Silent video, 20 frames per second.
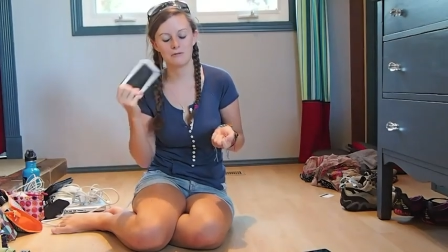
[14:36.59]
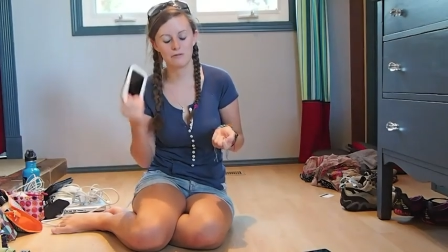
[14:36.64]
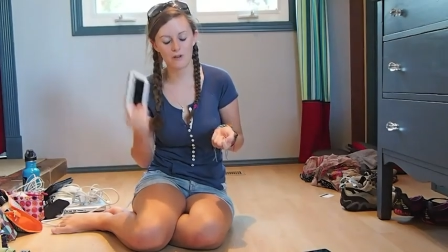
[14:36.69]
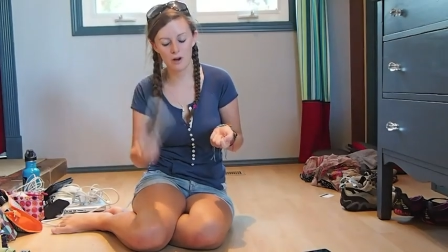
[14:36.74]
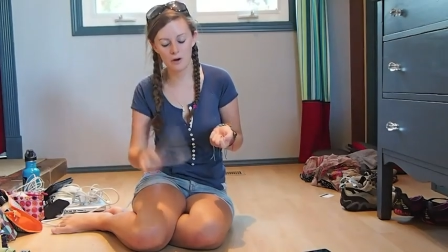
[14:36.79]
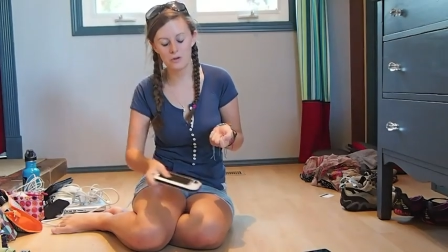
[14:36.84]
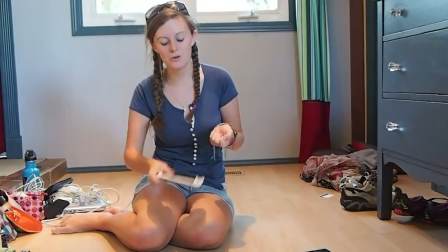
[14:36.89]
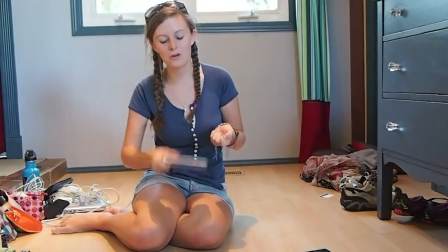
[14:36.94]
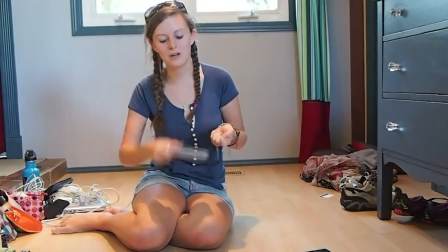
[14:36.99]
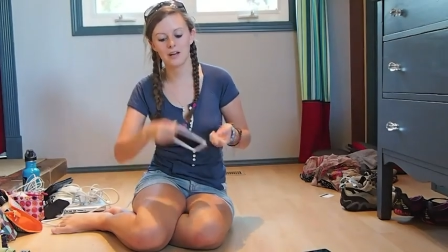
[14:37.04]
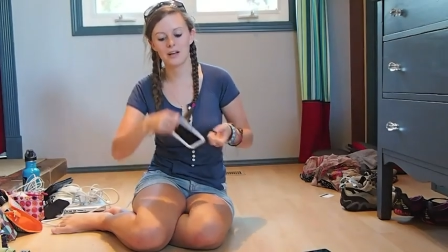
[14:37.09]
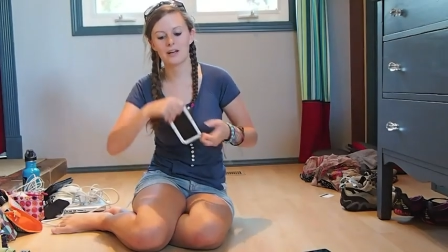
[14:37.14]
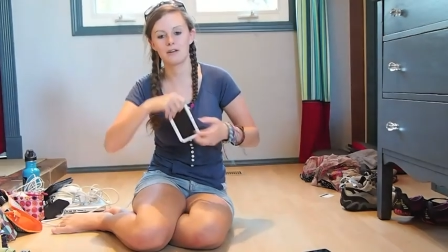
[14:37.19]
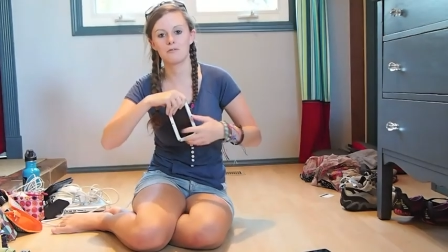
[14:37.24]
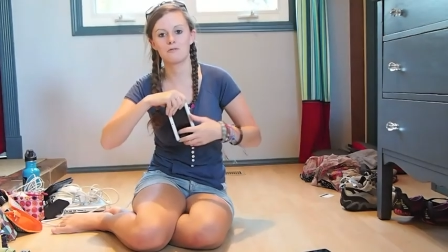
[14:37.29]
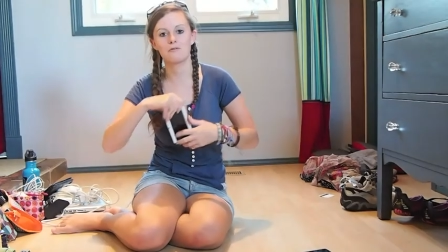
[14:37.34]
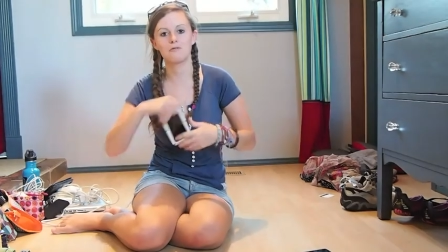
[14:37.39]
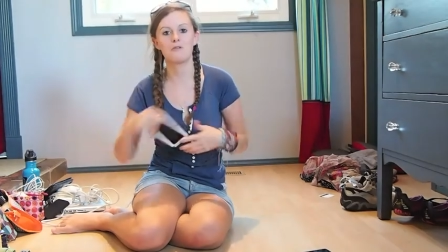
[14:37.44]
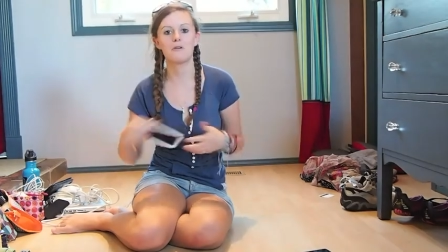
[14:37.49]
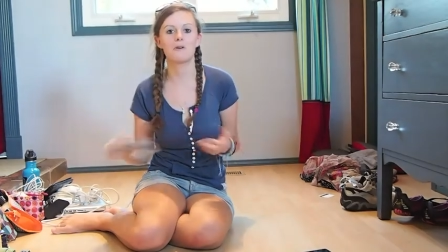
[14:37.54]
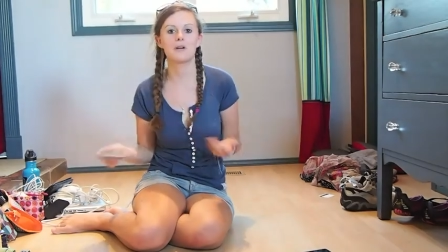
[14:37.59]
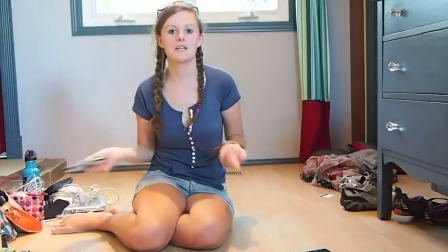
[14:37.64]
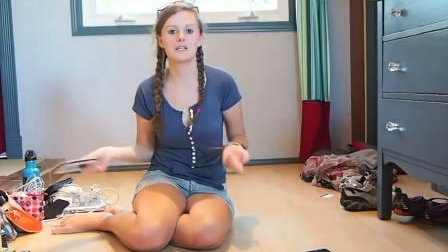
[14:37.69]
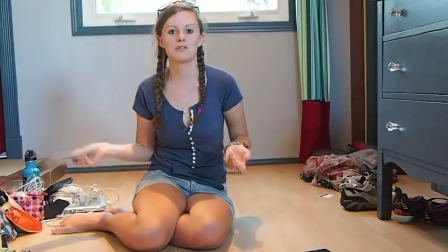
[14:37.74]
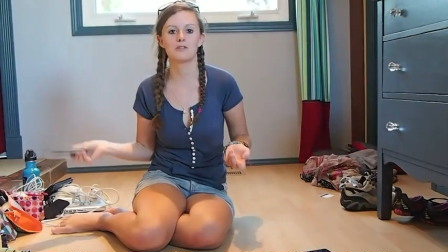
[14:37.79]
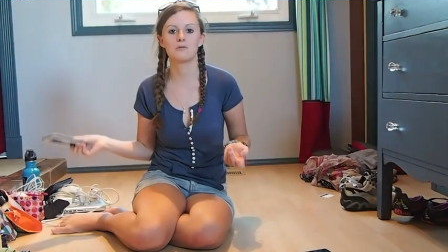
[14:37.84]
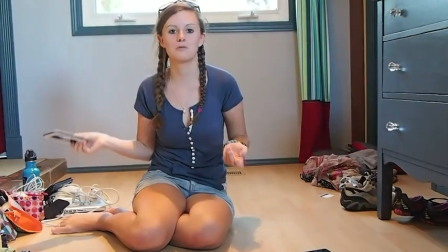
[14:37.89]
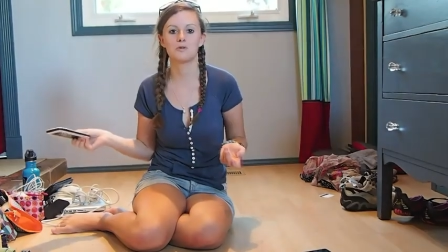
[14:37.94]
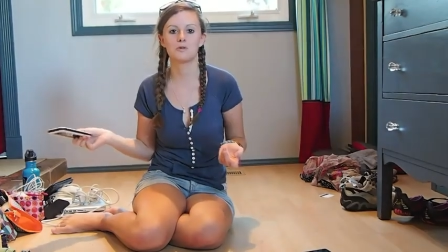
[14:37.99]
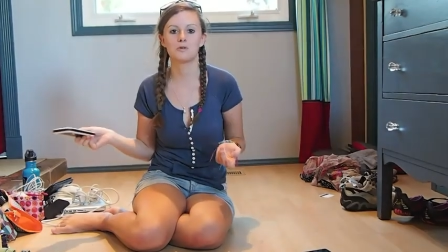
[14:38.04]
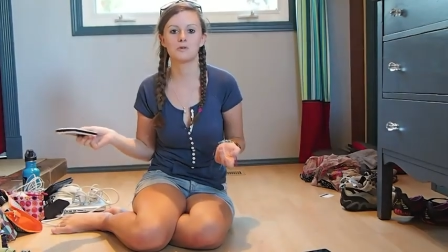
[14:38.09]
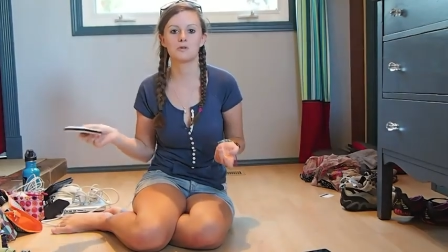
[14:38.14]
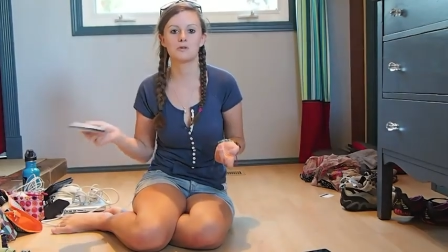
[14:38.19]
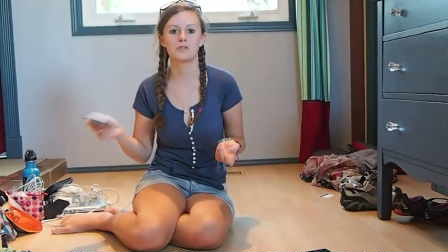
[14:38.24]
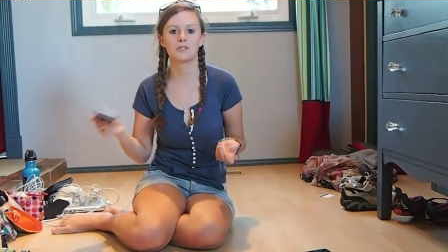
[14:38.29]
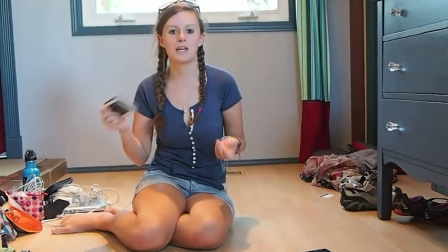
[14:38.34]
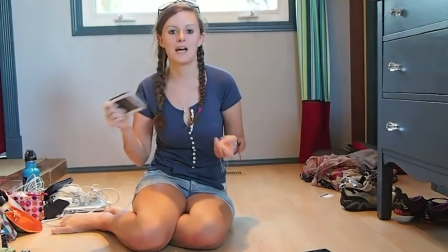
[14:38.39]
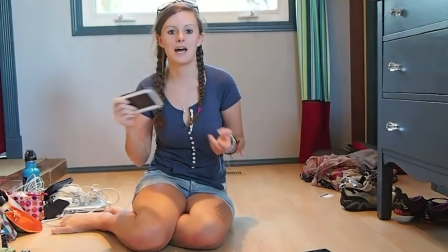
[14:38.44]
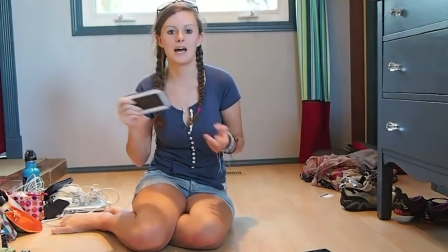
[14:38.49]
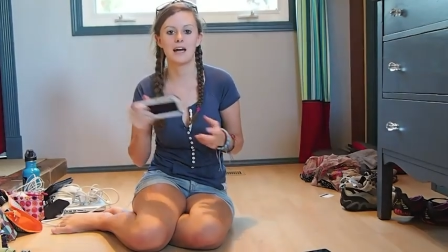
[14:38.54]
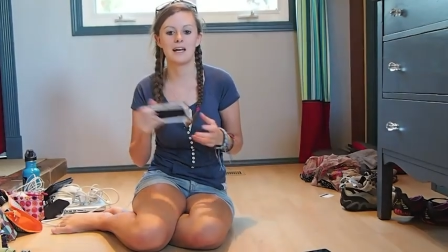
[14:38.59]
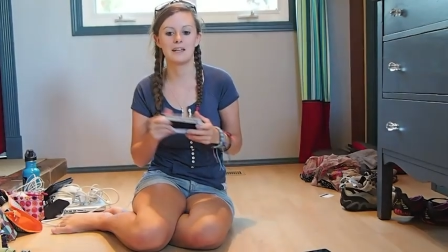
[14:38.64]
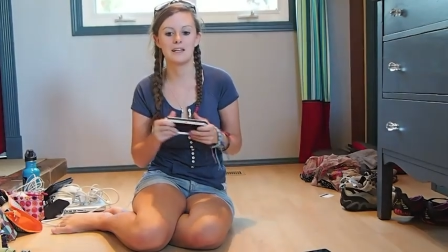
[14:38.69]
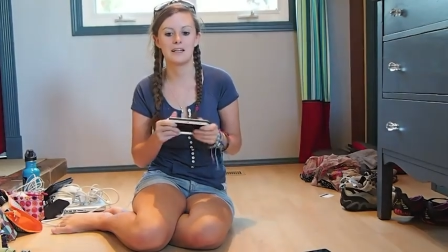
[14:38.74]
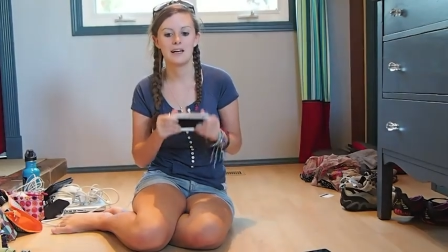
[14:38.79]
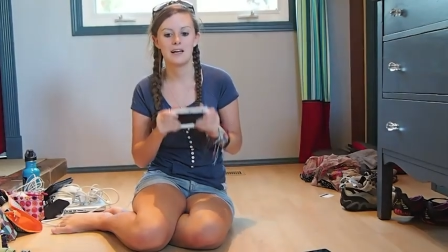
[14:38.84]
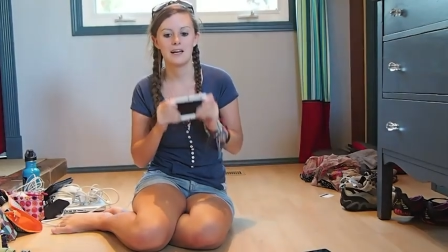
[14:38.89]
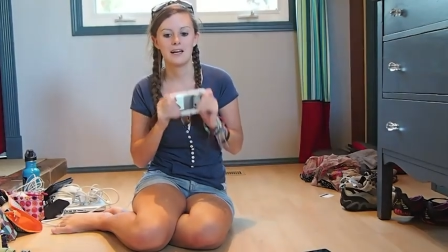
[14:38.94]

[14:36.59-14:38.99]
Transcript: phone and I can throw it into walls and